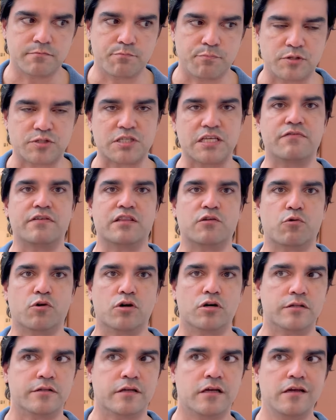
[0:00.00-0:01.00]
perceiving the
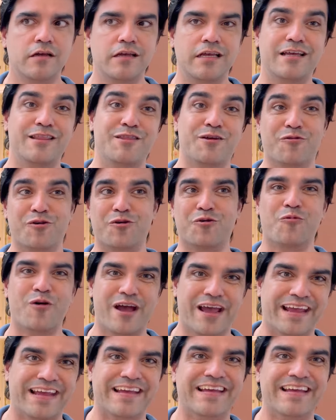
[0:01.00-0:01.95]
world in their own way.